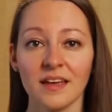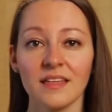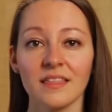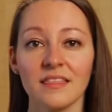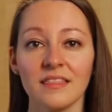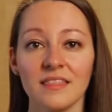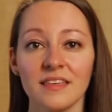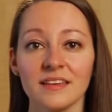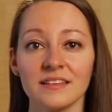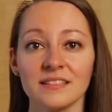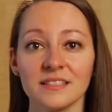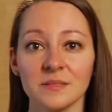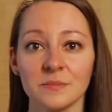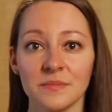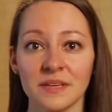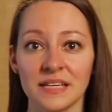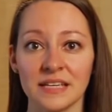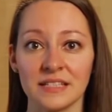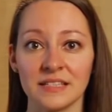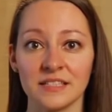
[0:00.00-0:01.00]
This
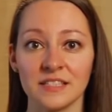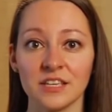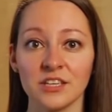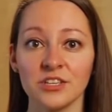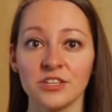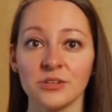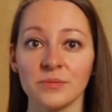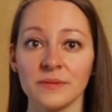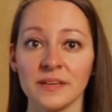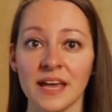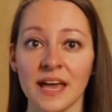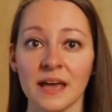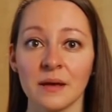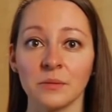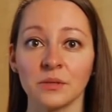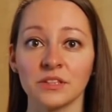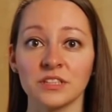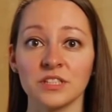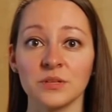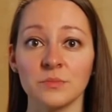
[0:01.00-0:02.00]
means you'll be
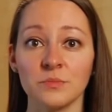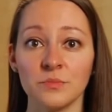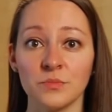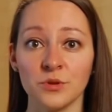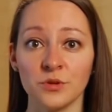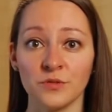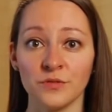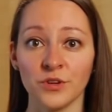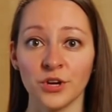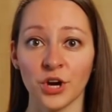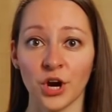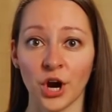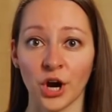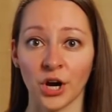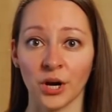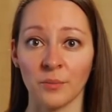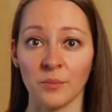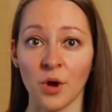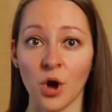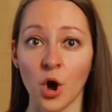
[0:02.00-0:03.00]
able to move your
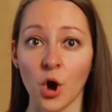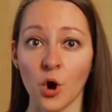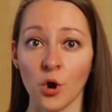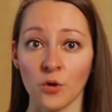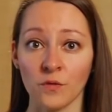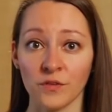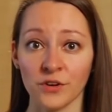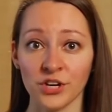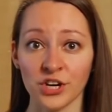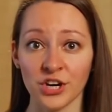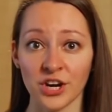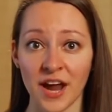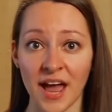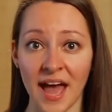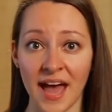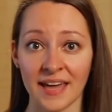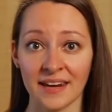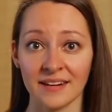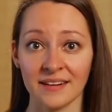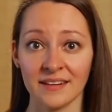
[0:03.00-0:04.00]
arm over your
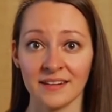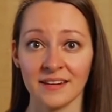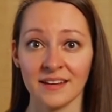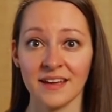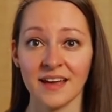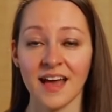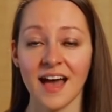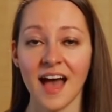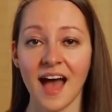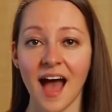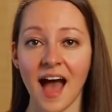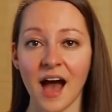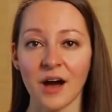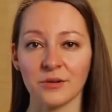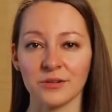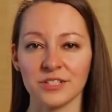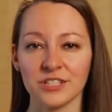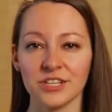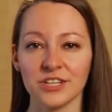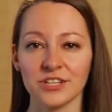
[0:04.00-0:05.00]
head,
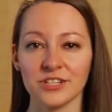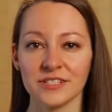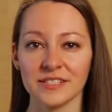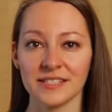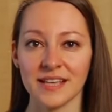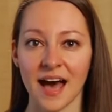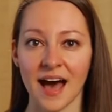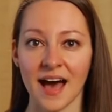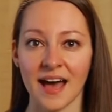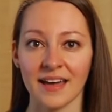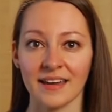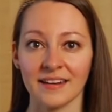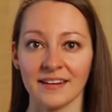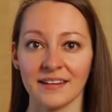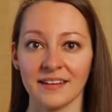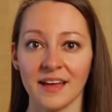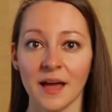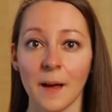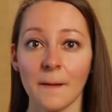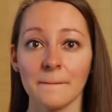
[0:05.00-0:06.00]
out to your side,
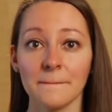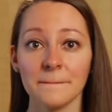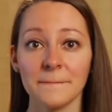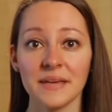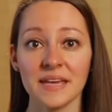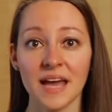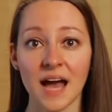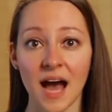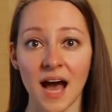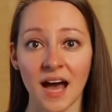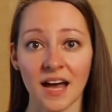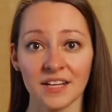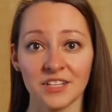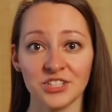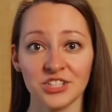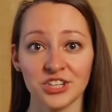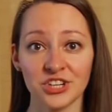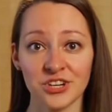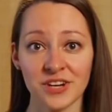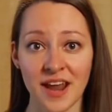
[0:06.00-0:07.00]

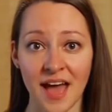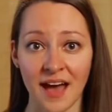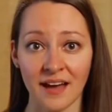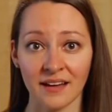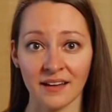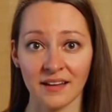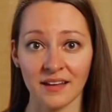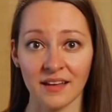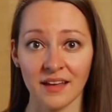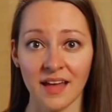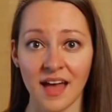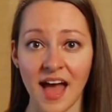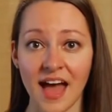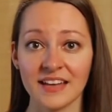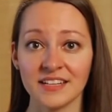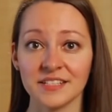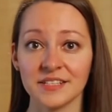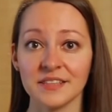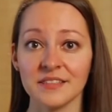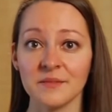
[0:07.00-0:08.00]
behind your neck,
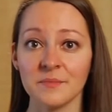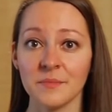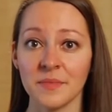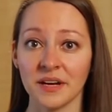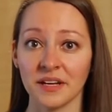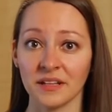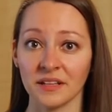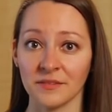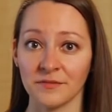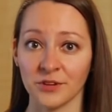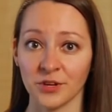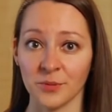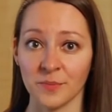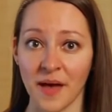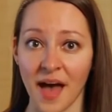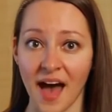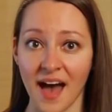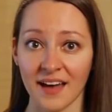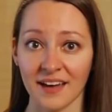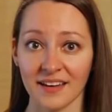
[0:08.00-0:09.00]
and to the middle of your
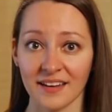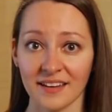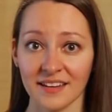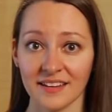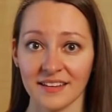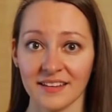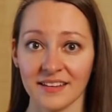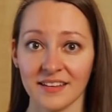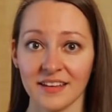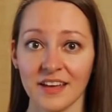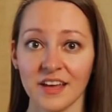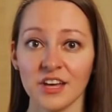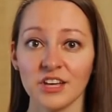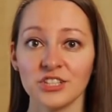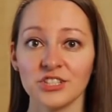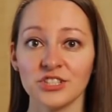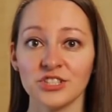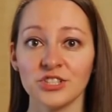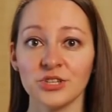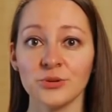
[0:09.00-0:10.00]
back.
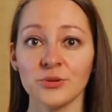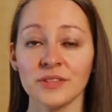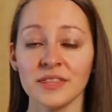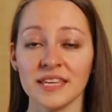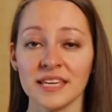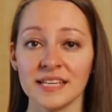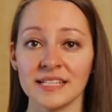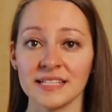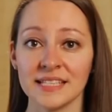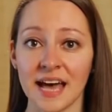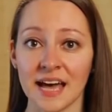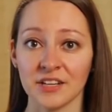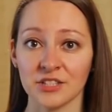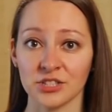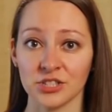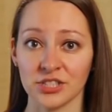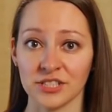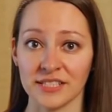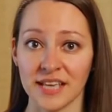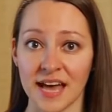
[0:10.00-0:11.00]
Do these
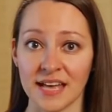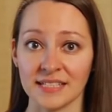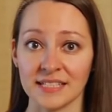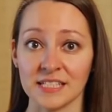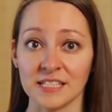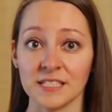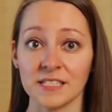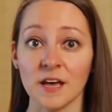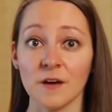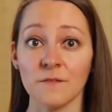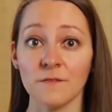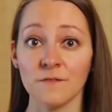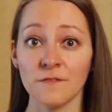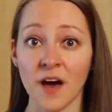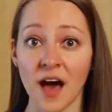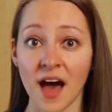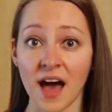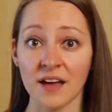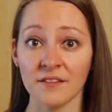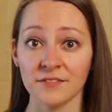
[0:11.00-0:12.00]
exercises
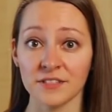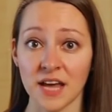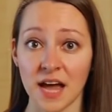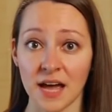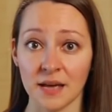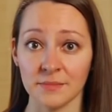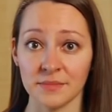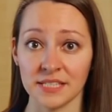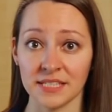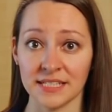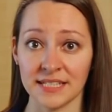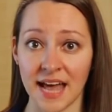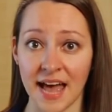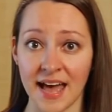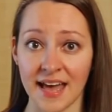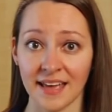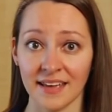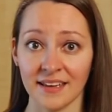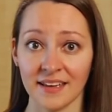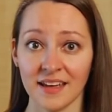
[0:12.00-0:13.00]
5 times a
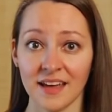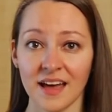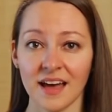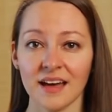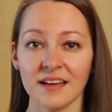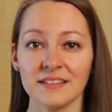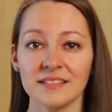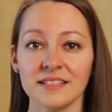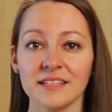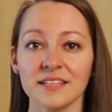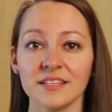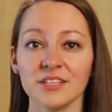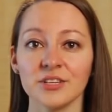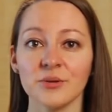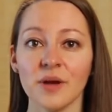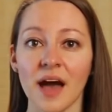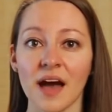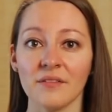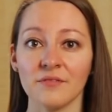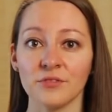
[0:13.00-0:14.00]
day until
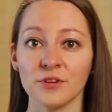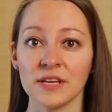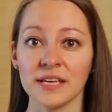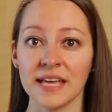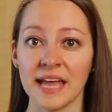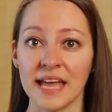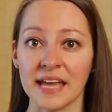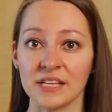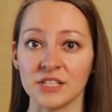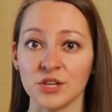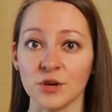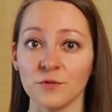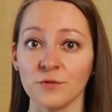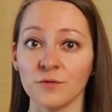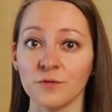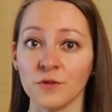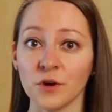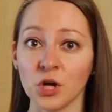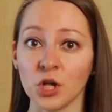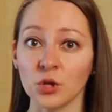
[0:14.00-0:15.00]
you have regained
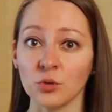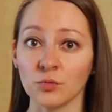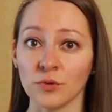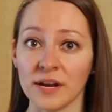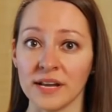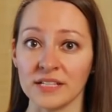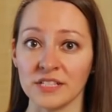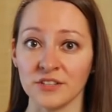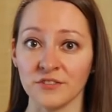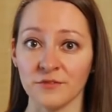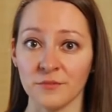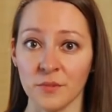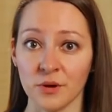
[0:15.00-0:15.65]
full range of